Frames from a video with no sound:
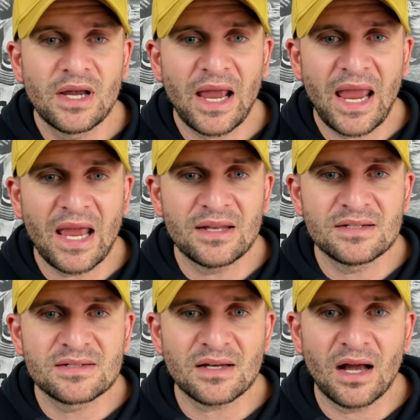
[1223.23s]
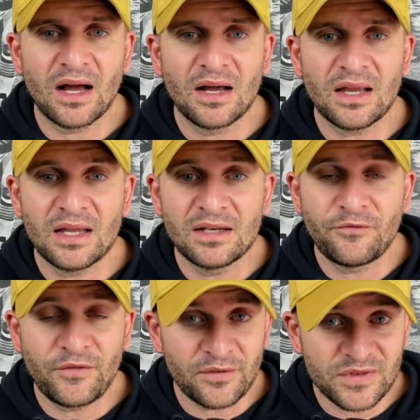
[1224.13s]
And uh, in
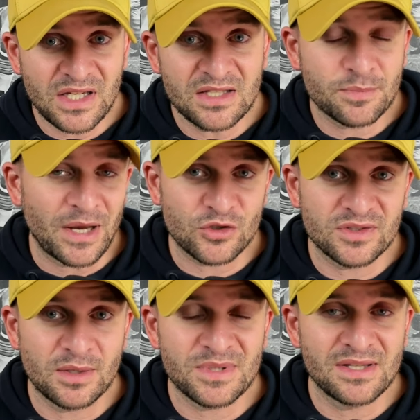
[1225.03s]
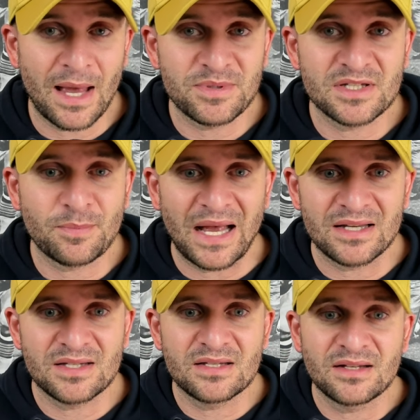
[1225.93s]
fifteen special team snaps this past
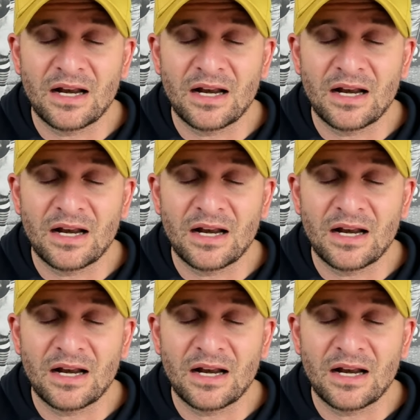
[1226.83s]
season,